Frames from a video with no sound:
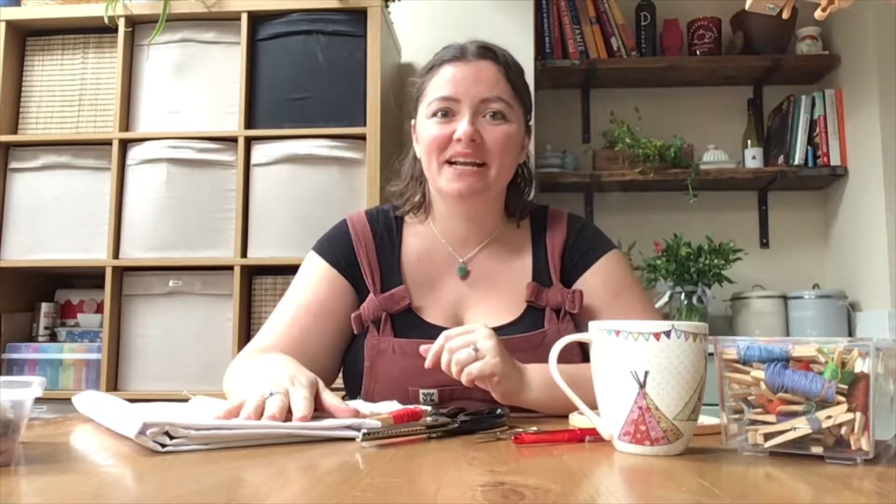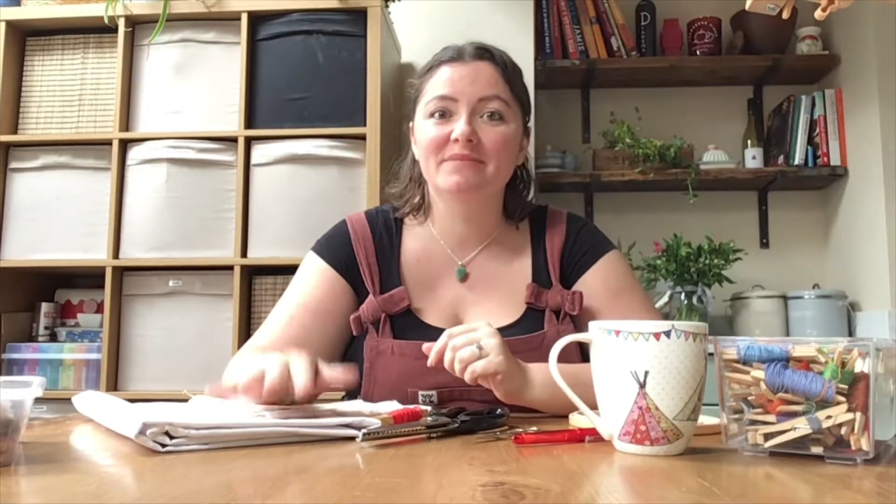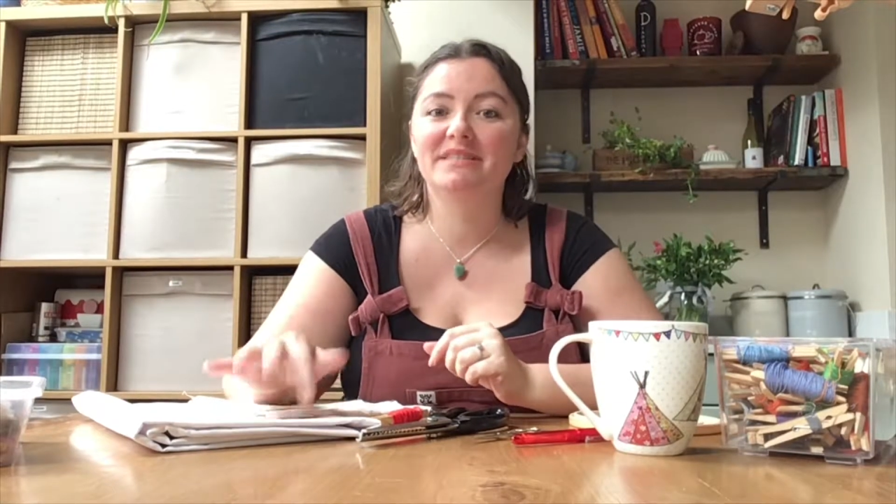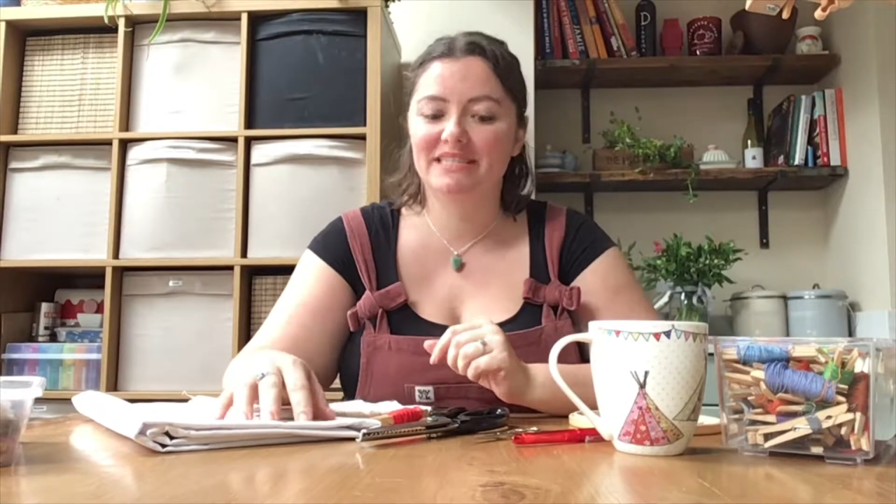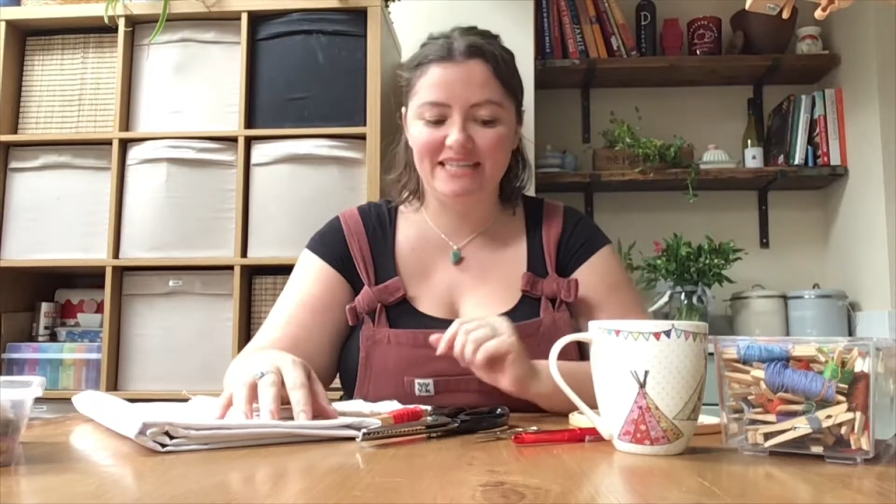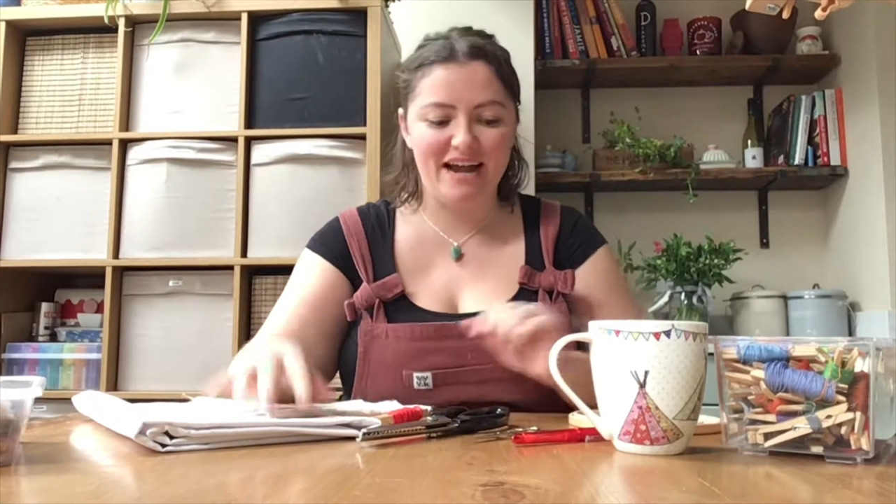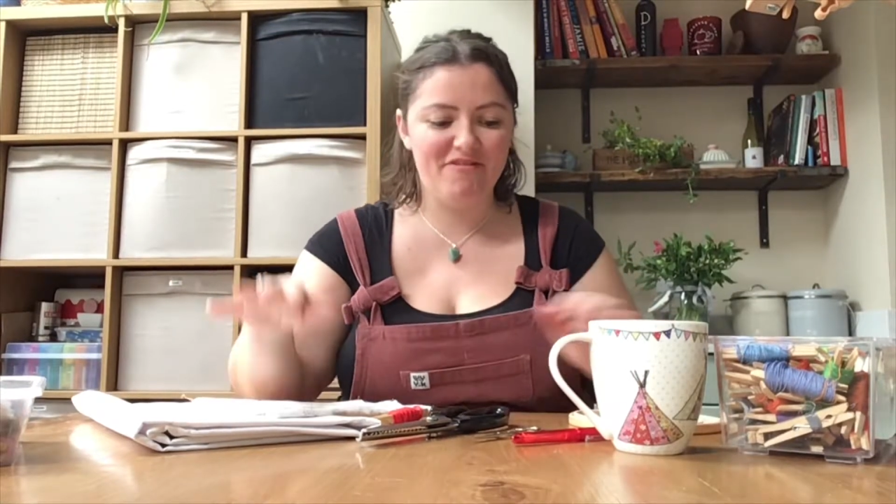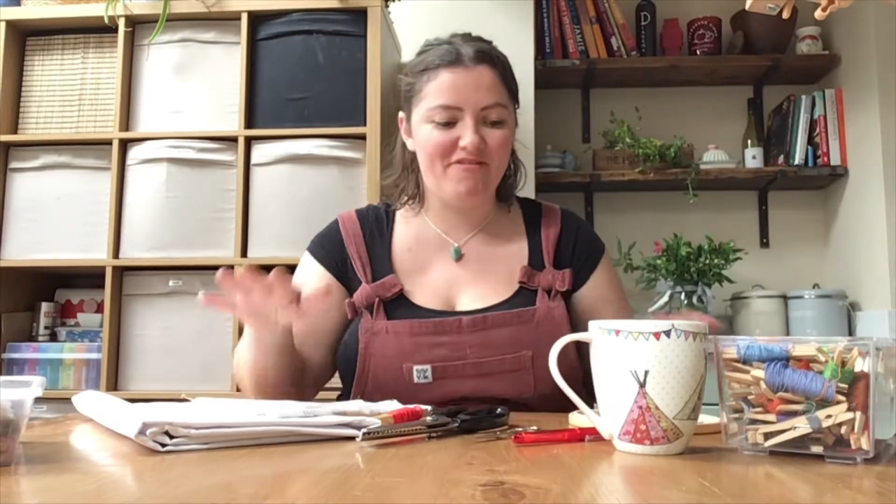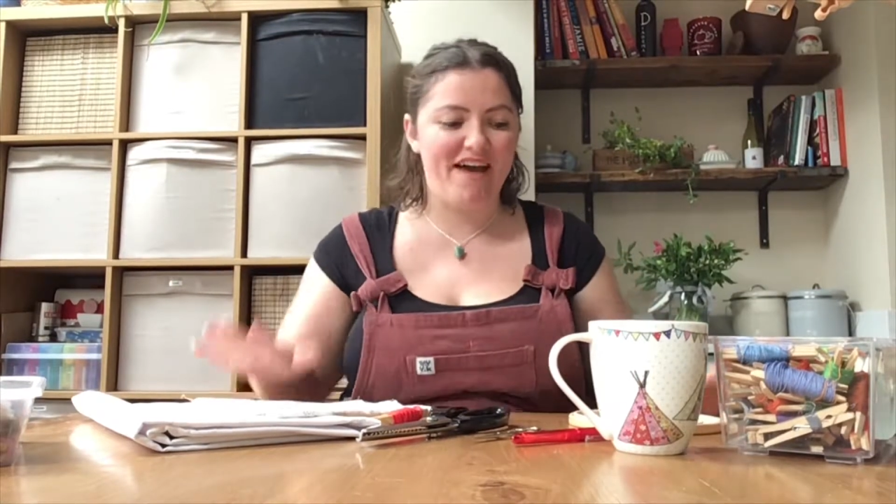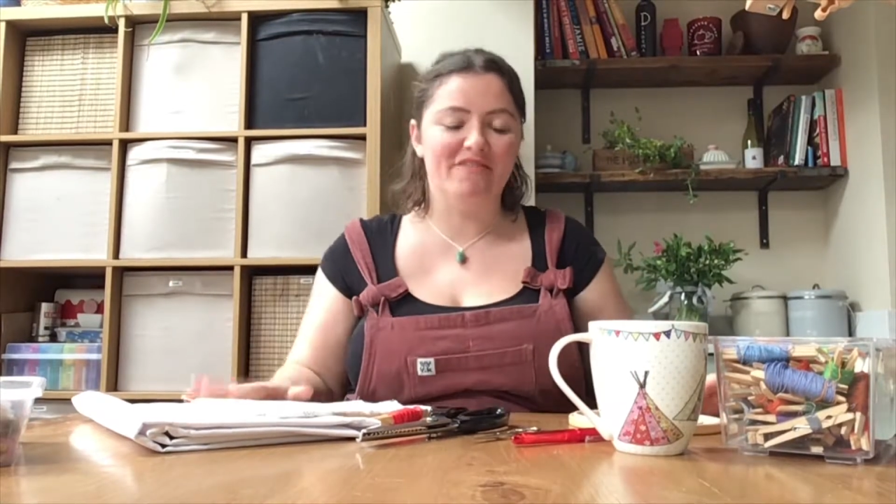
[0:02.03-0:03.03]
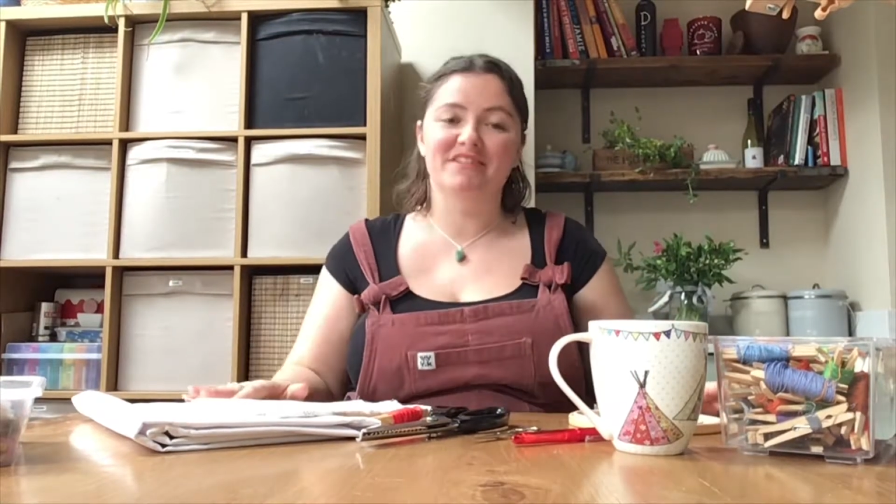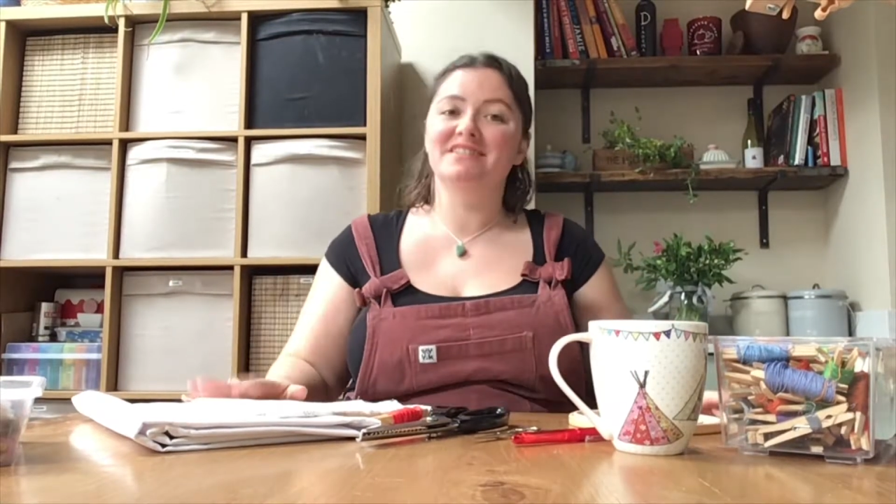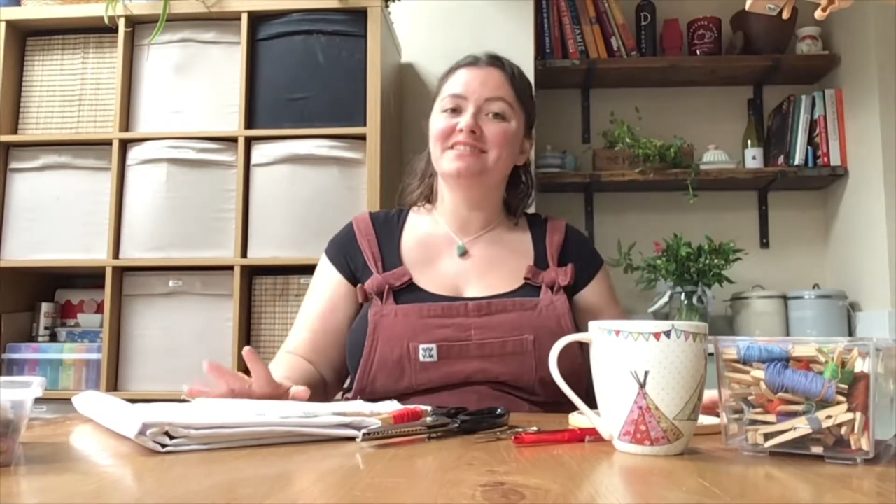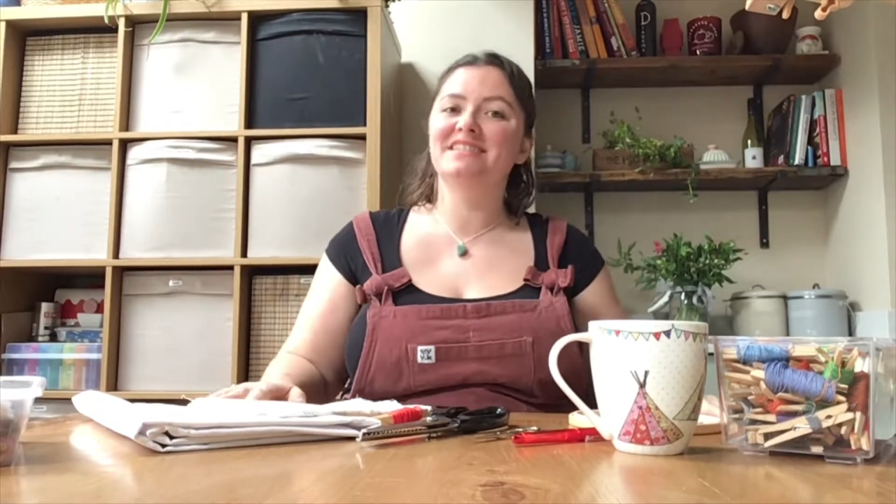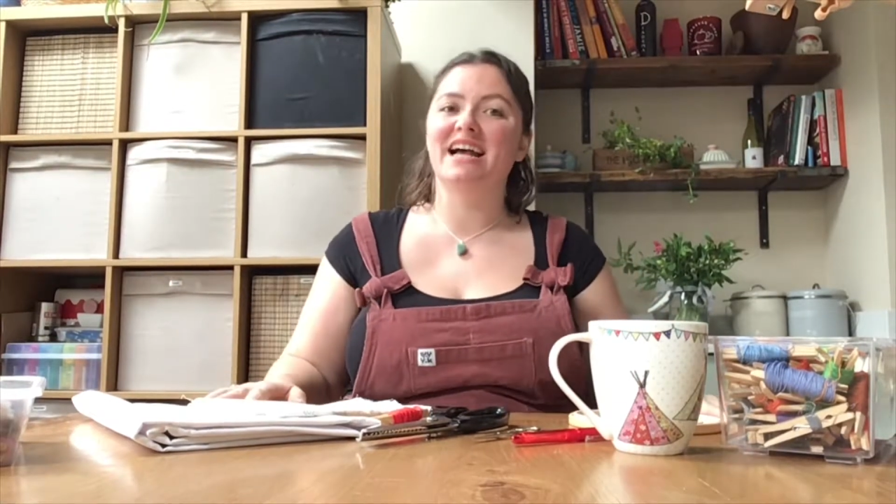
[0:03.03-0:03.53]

name's Steph Evans